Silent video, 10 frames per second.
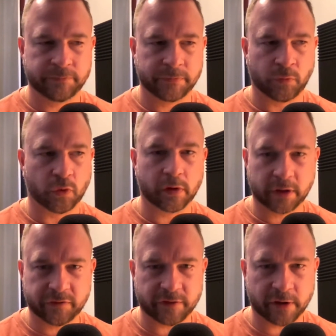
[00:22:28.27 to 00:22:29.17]

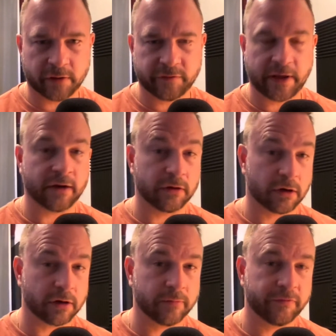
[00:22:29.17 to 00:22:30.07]
warning signs and
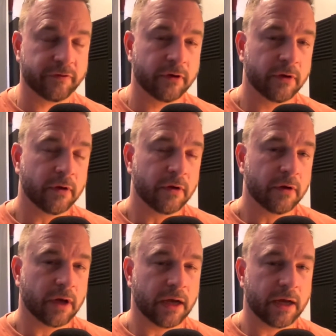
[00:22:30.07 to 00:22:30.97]
alarms,
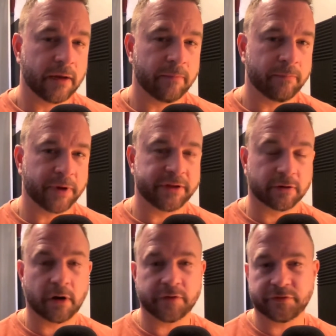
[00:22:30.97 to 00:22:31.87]
but
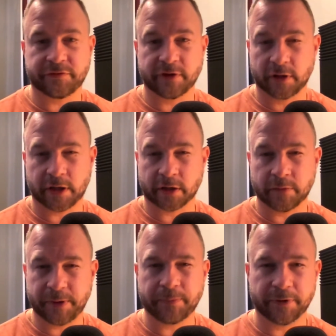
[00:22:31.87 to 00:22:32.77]
there are also still a lot of
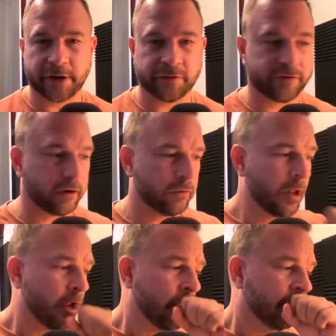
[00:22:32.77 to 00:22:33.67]
good people there. So
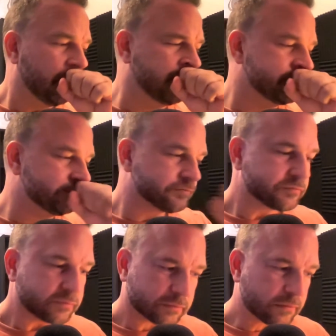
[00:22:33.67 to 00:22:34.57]

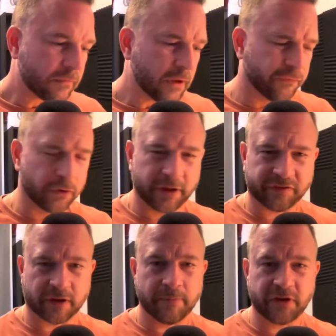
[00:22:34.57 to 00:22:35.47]
for
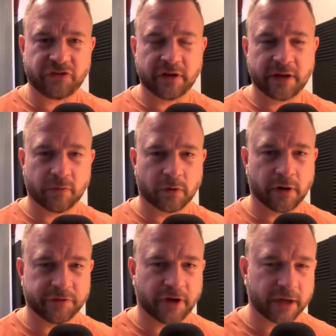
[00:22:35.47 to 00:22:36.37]
this commission that we're
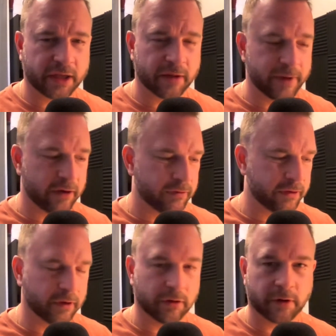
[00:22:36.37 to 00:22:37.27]
all talking about, the